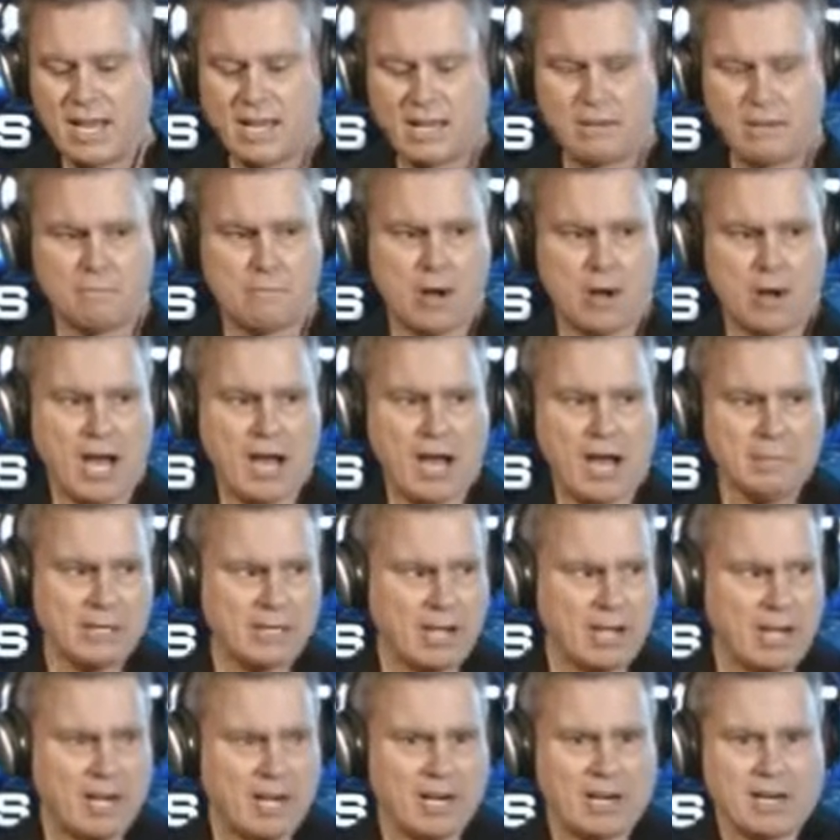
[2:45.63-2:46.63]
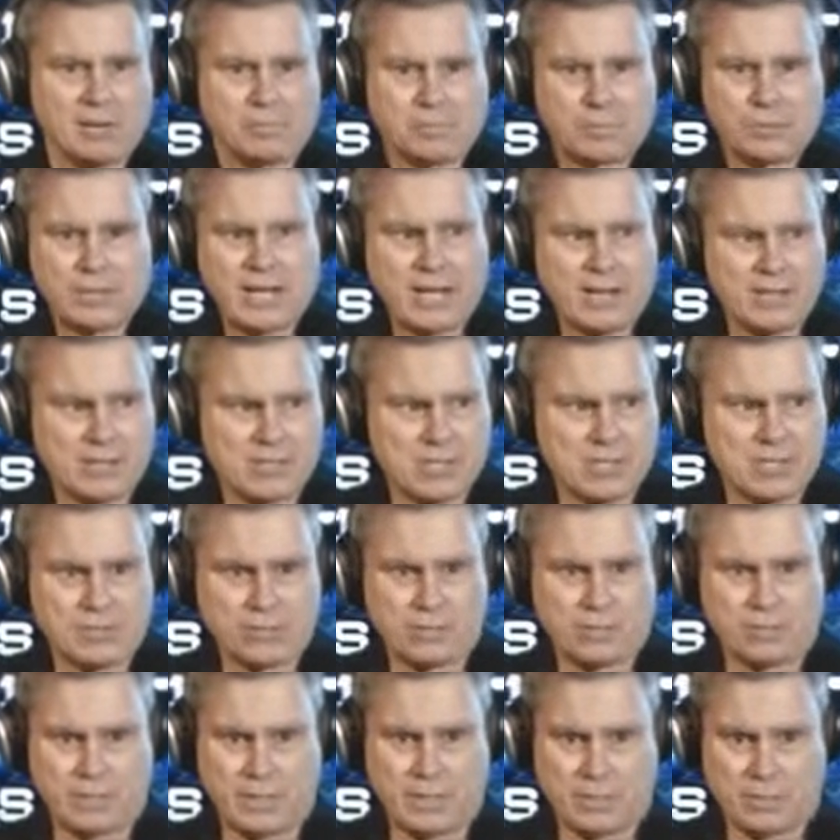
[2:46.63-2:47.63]
Mohammed R. plows
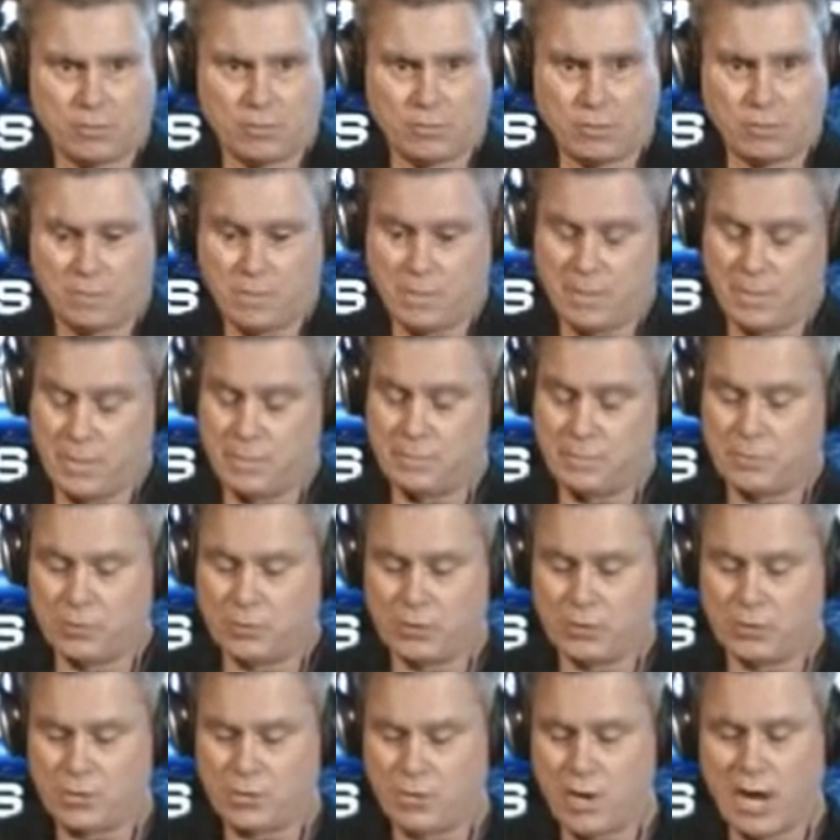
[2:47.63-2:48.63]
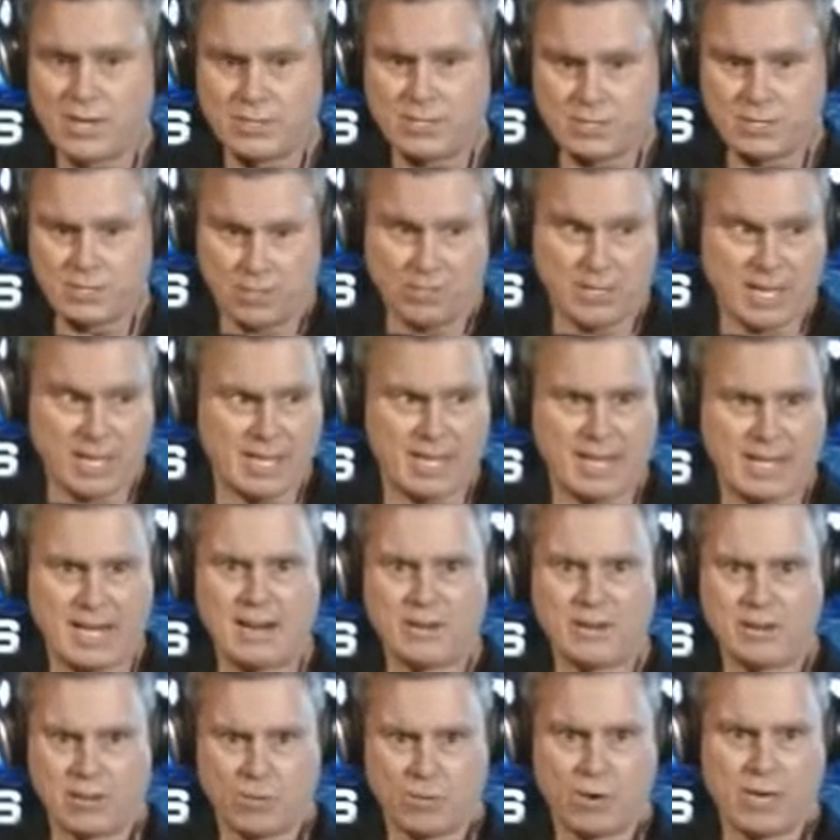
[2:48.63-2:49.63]
into a group of people, or tries to. They get
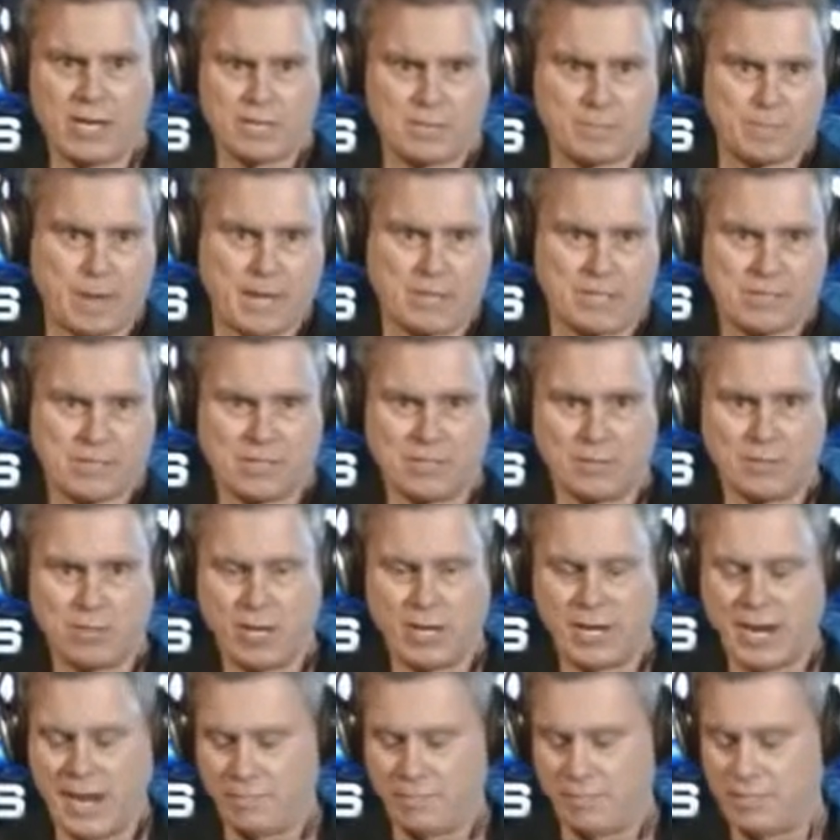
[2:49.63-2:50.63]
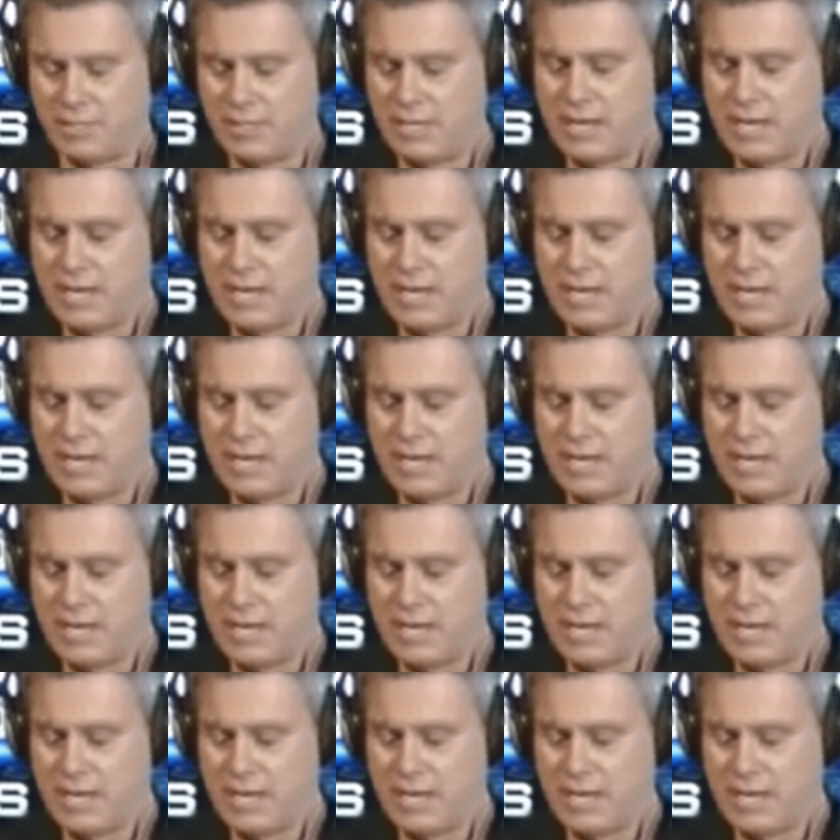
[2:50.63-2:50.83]
out of the way, is basically what happened,